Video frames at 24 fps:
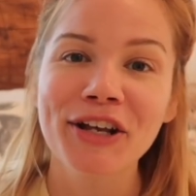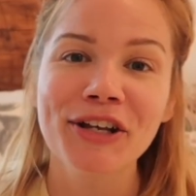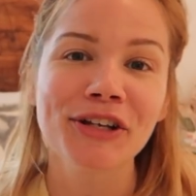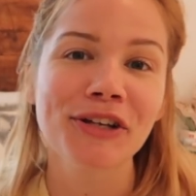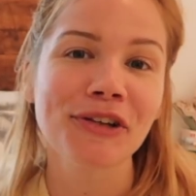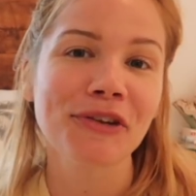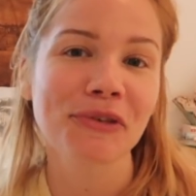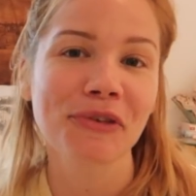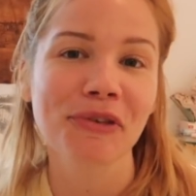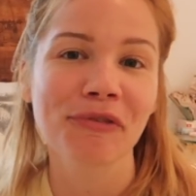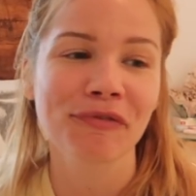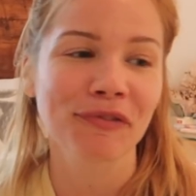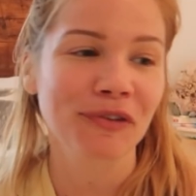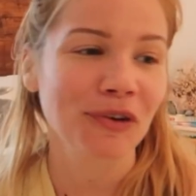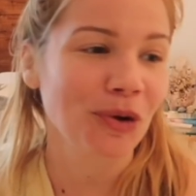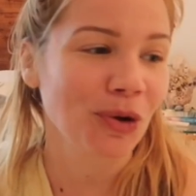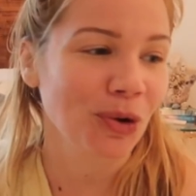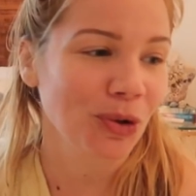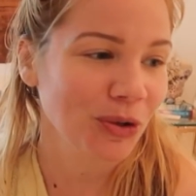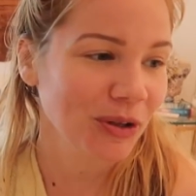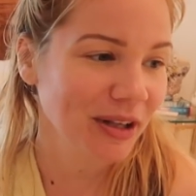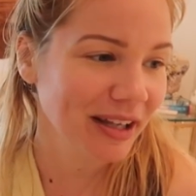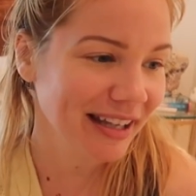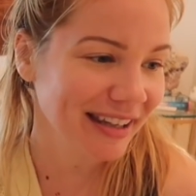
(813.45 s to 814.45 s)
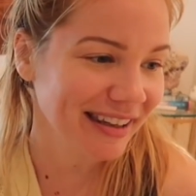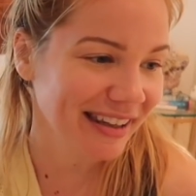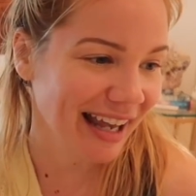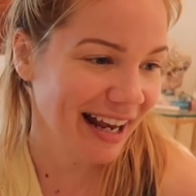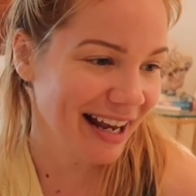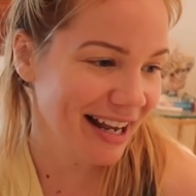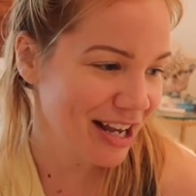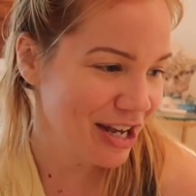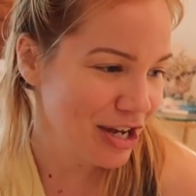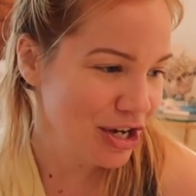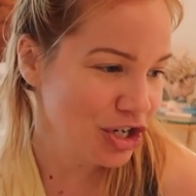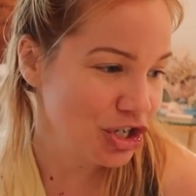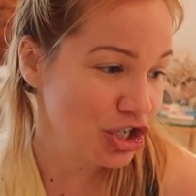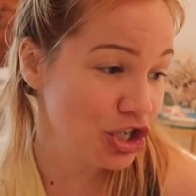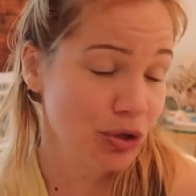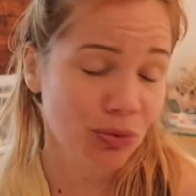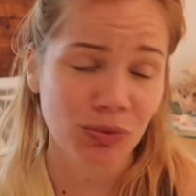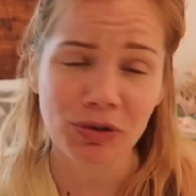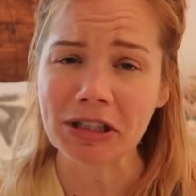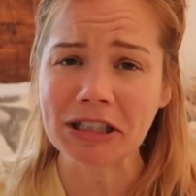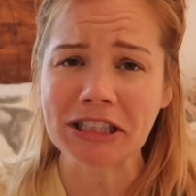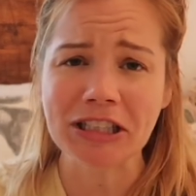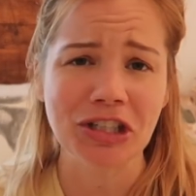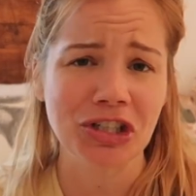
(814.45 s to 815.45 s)
youthful and like she
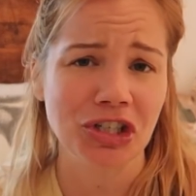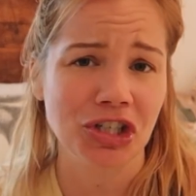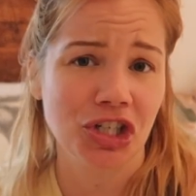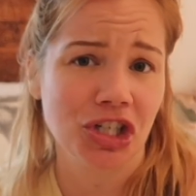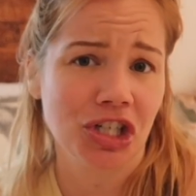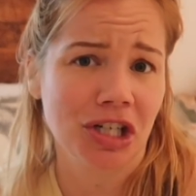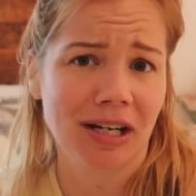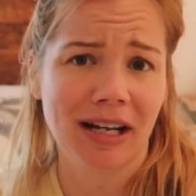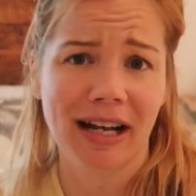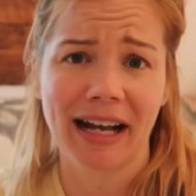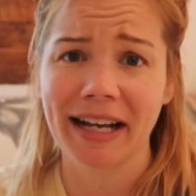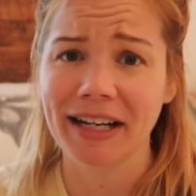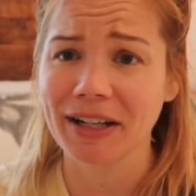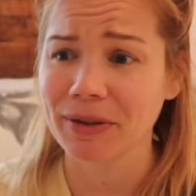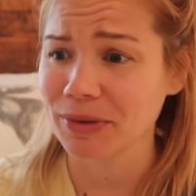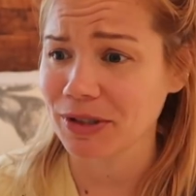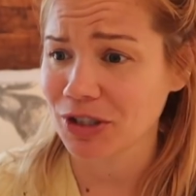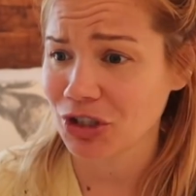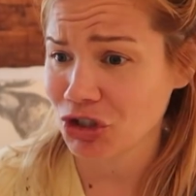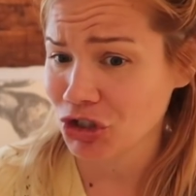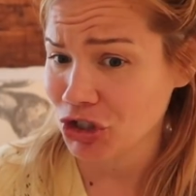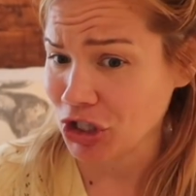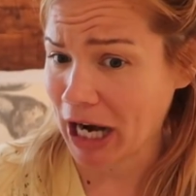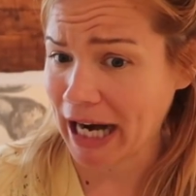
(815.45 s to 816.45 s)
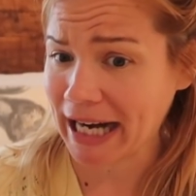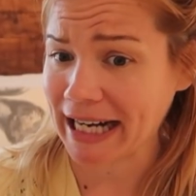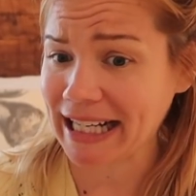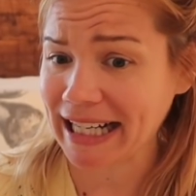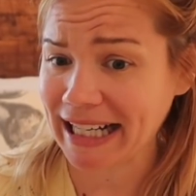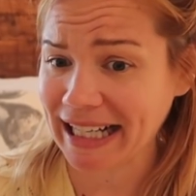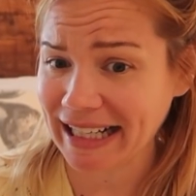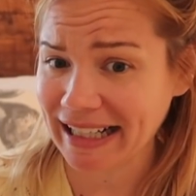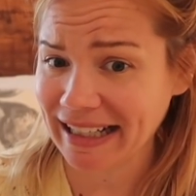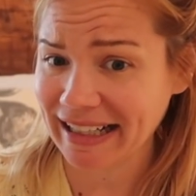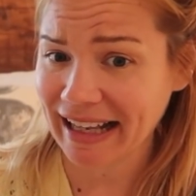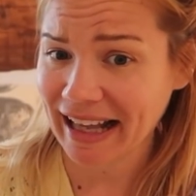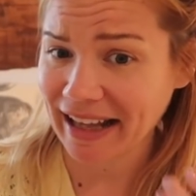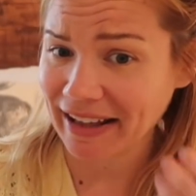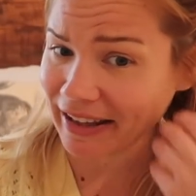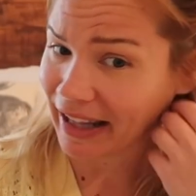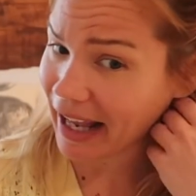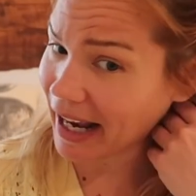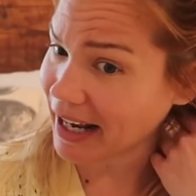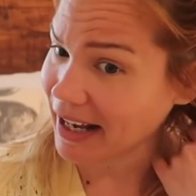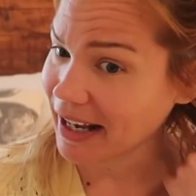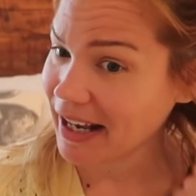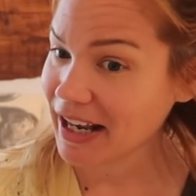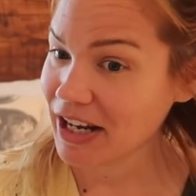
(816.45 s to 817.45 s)
really just kind of was shining and
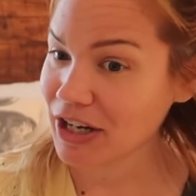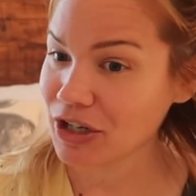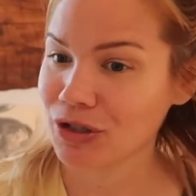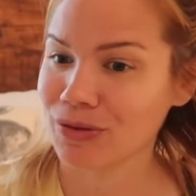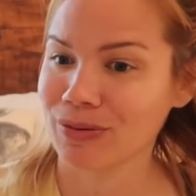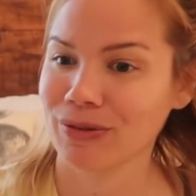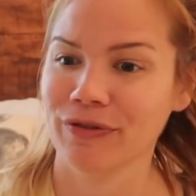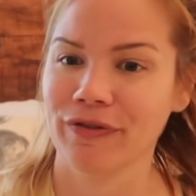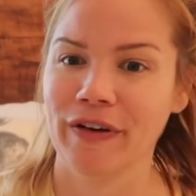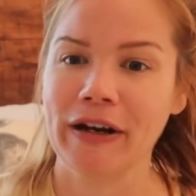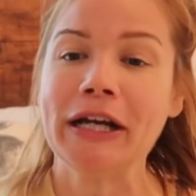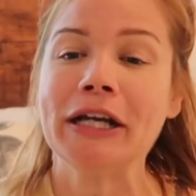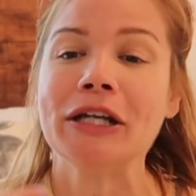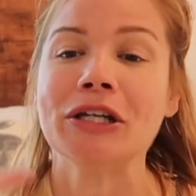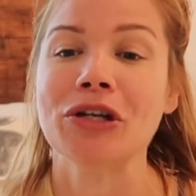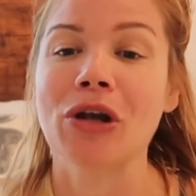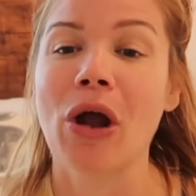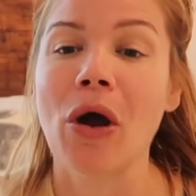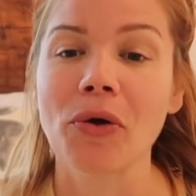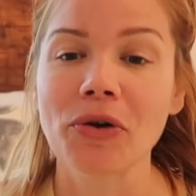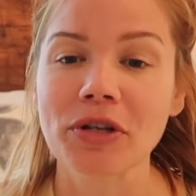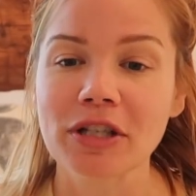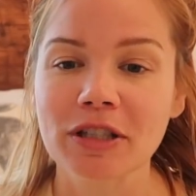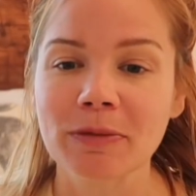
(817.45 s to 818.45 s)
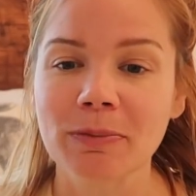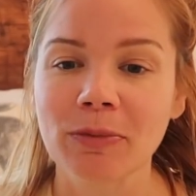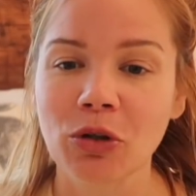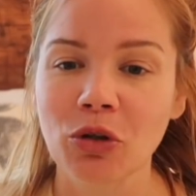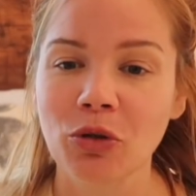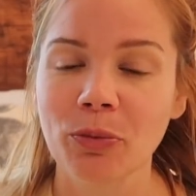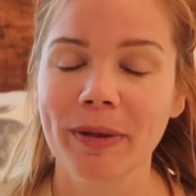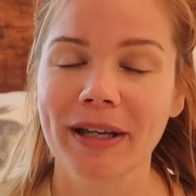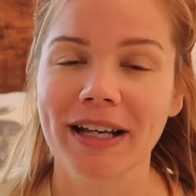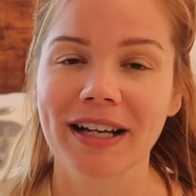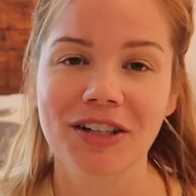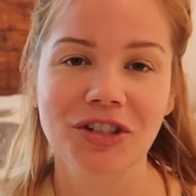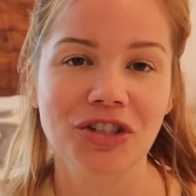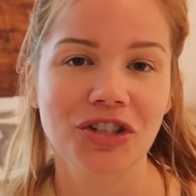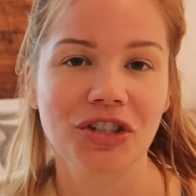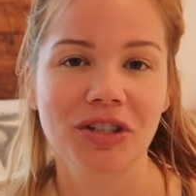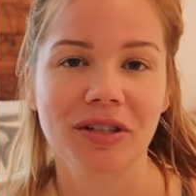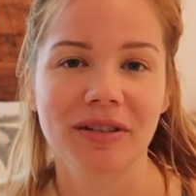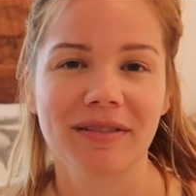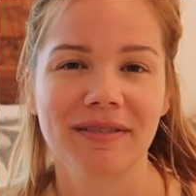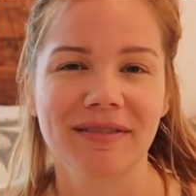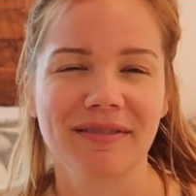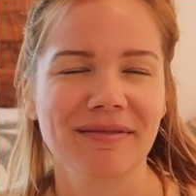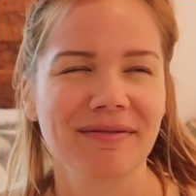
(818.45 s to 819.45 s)
like she was very noticeable because she,
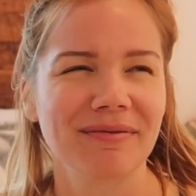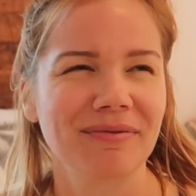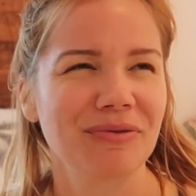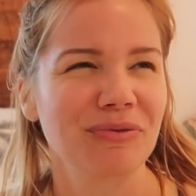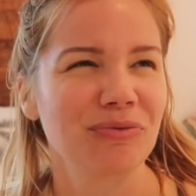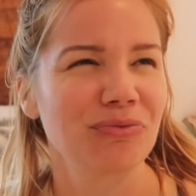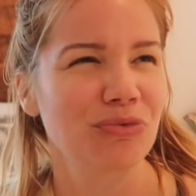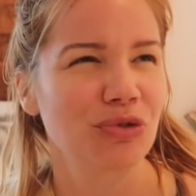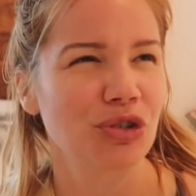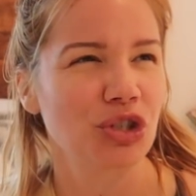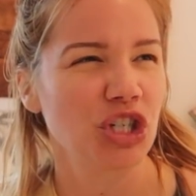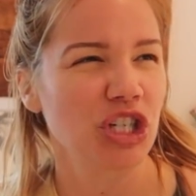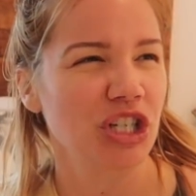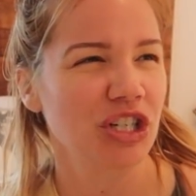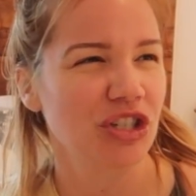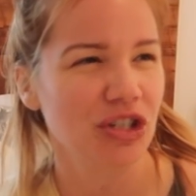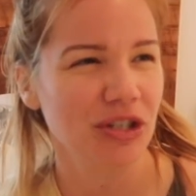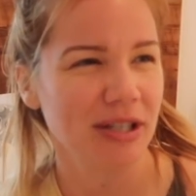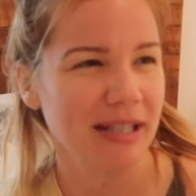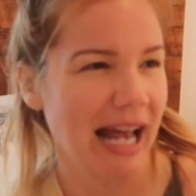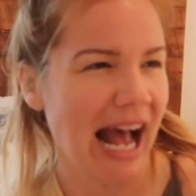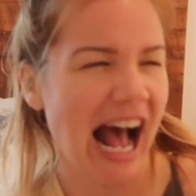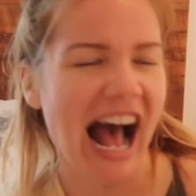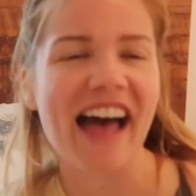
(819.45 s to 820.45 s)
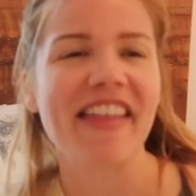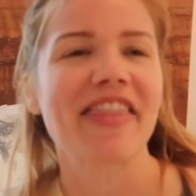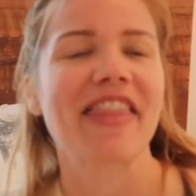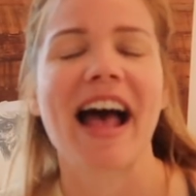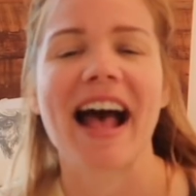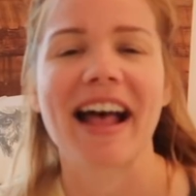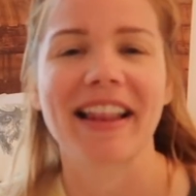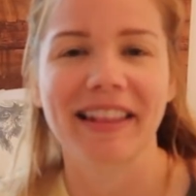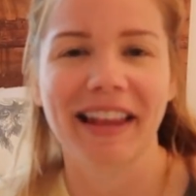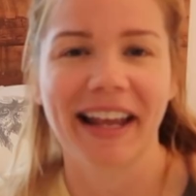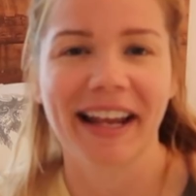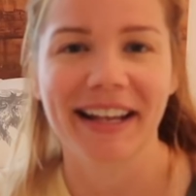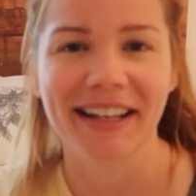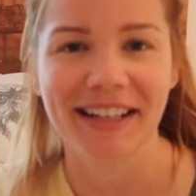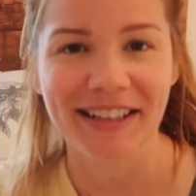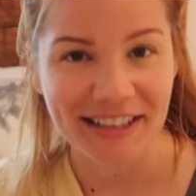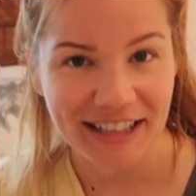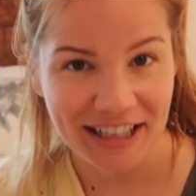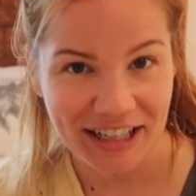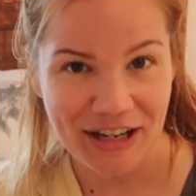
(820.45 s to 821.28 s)
she just had that like